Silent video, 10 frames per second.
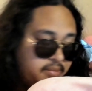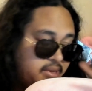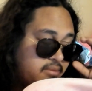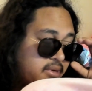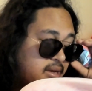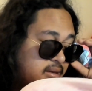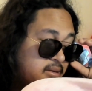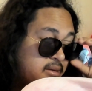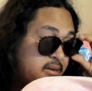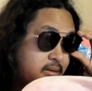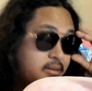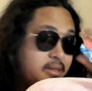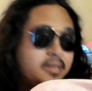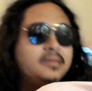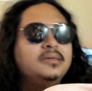reality and all
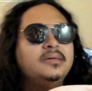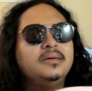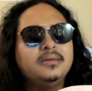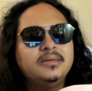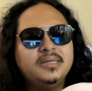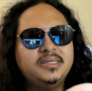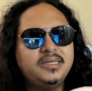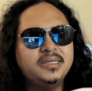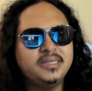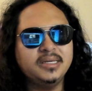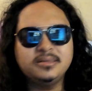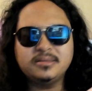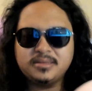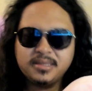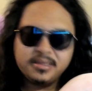that. It's just
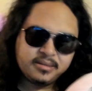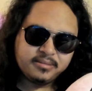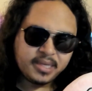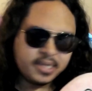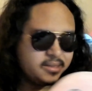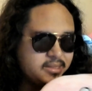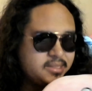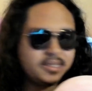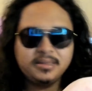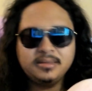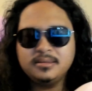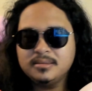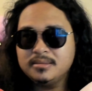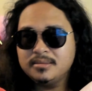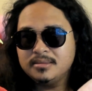interesting and insane,
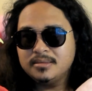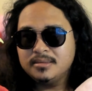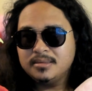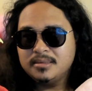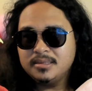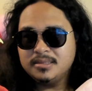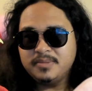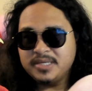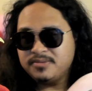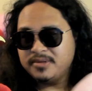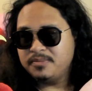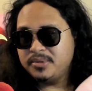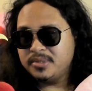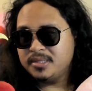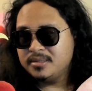is the best way to
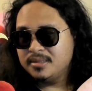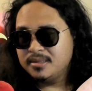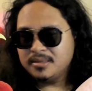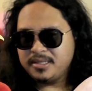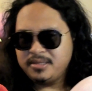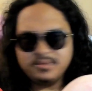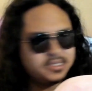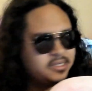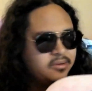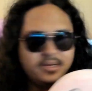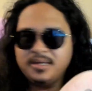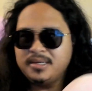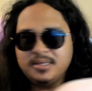put it. Like, you can just go on and